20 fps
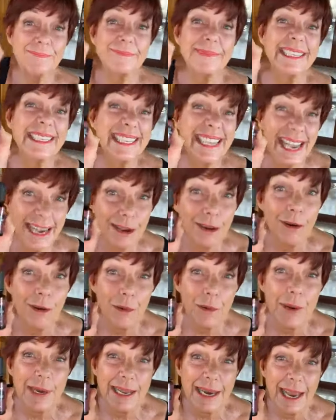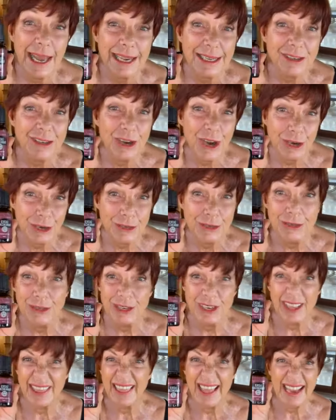single oil I chose
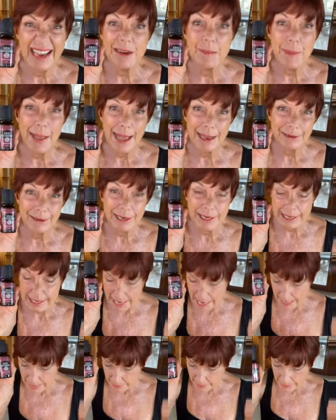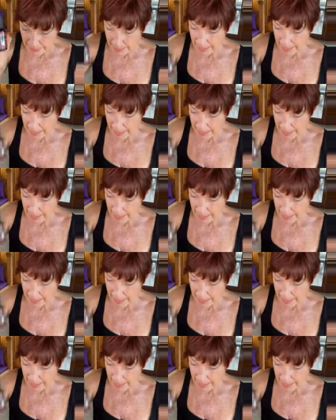to think about today,